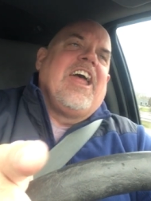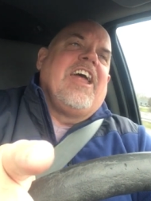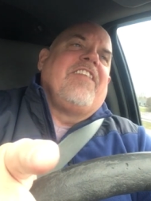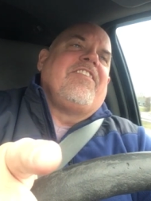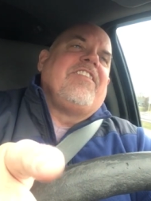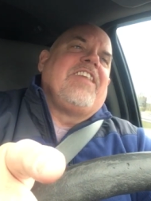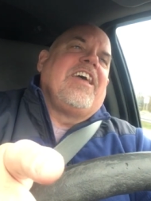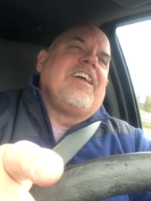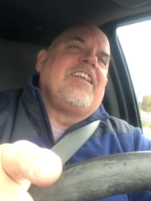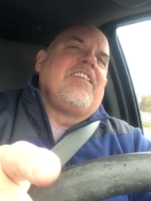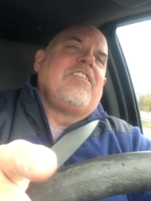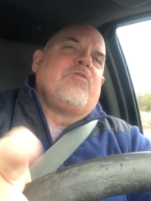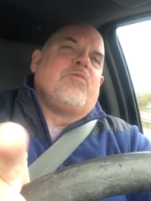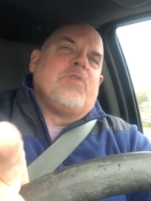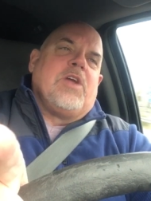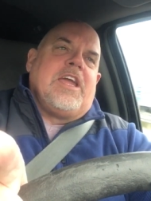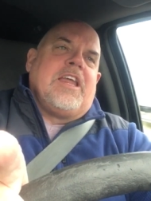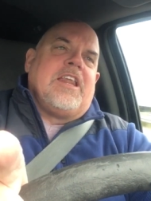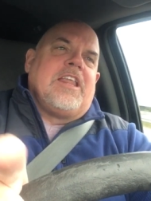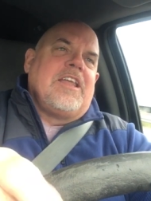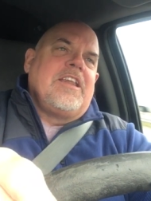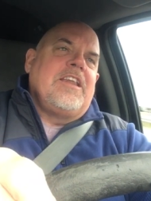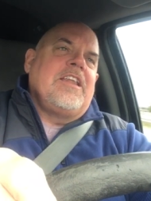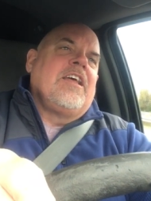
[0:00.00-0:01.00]
and then
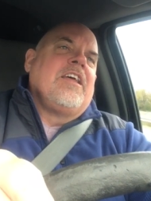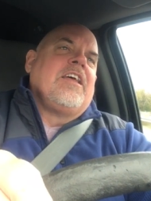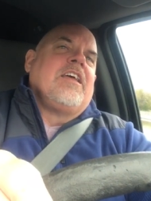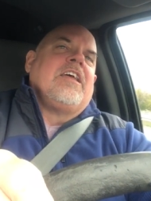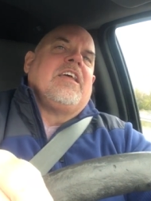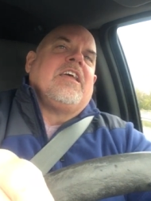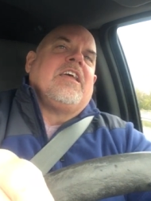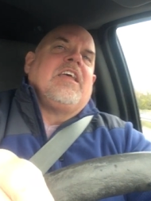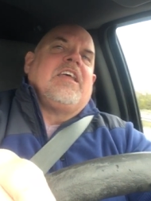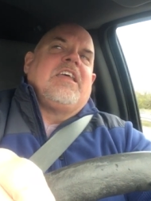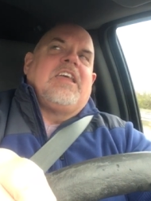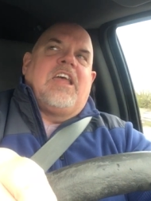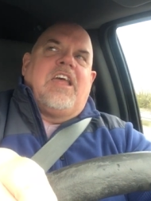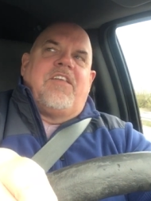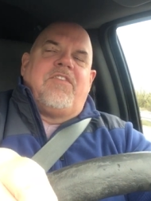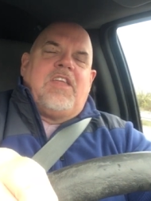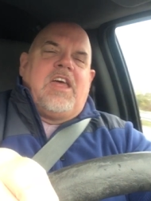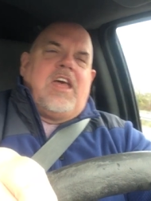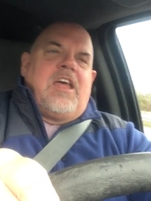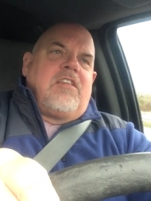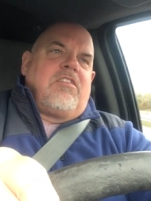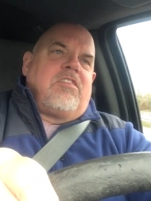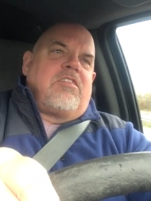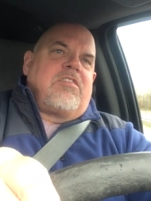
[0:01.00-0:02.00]
read it and
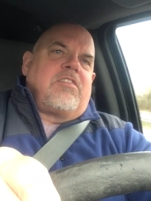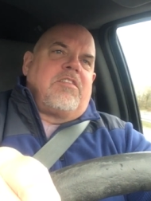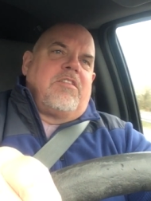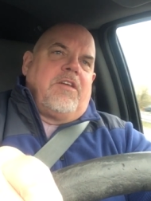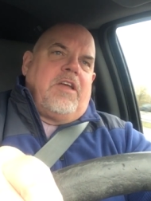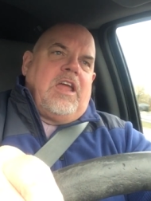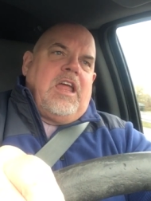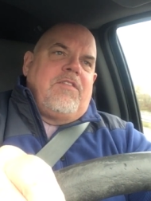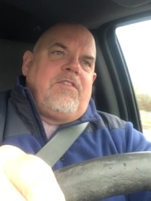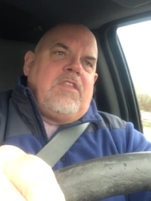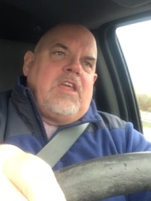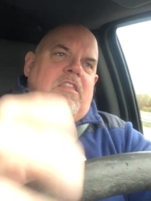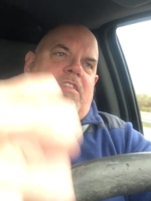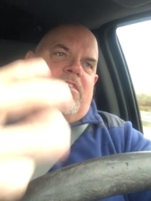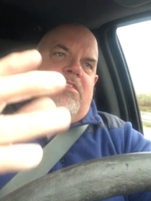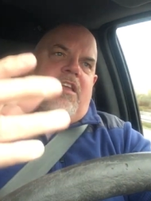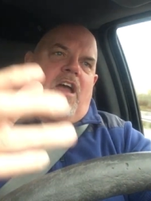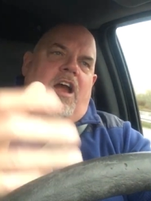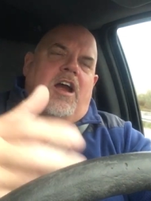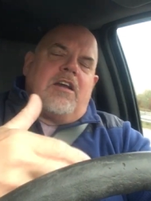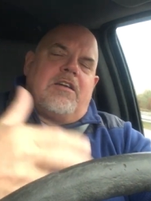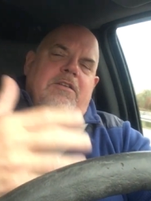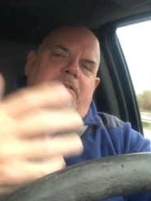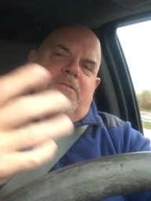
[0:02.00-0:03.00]
then and then
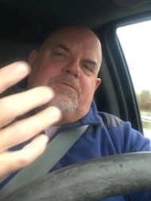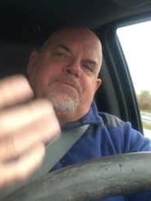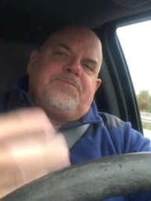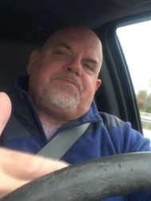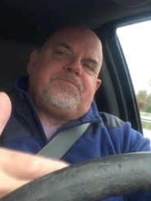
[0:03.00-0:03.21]
start